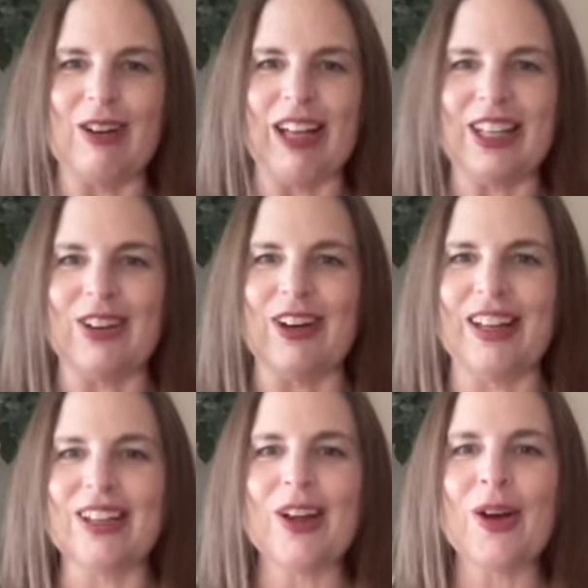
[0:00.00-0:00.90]
hello,
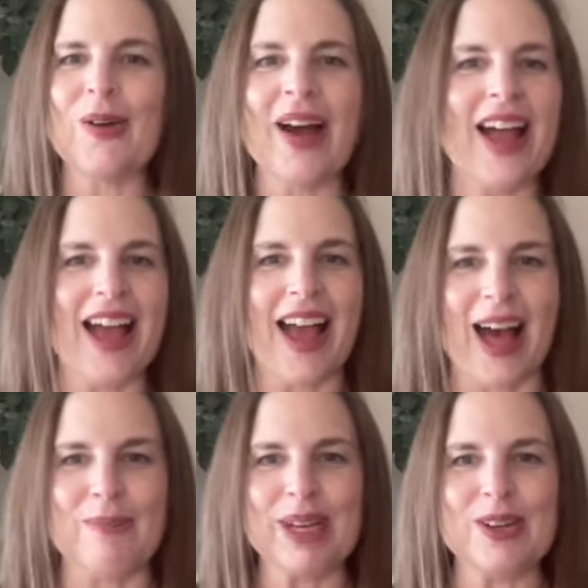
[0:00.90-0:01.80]
hello,
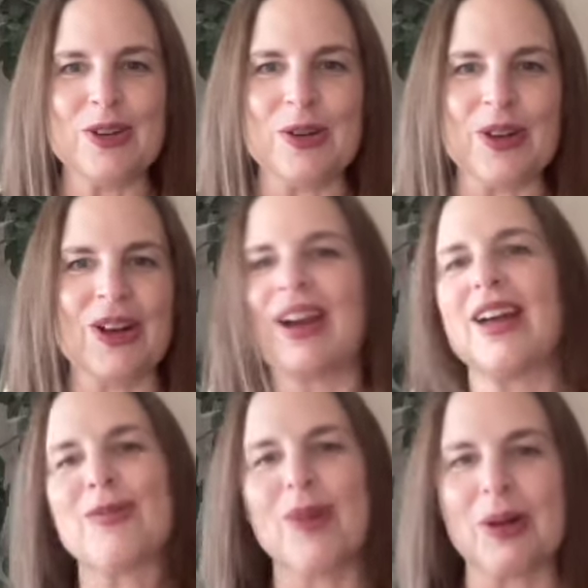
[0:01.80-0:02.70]
happy new year,
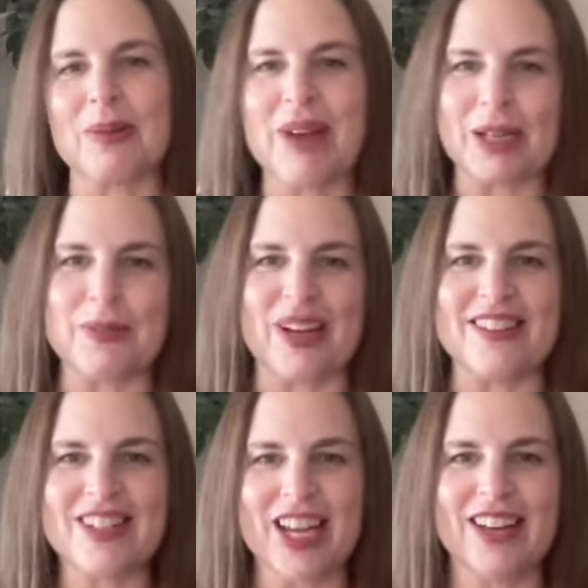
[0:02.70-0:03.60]
and welcome back to my
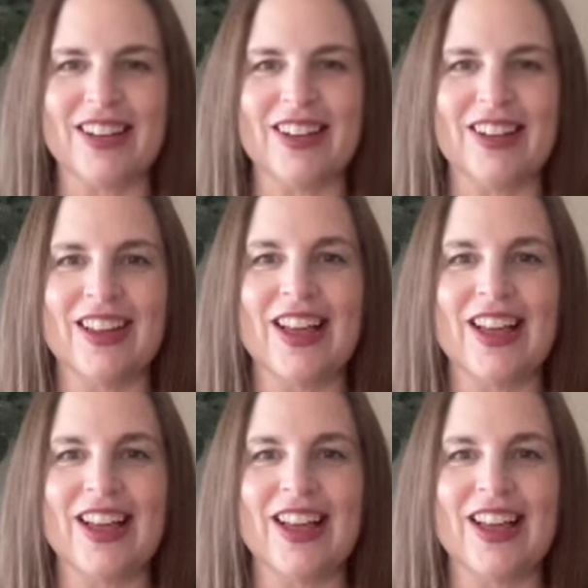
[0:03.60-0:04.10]
channel.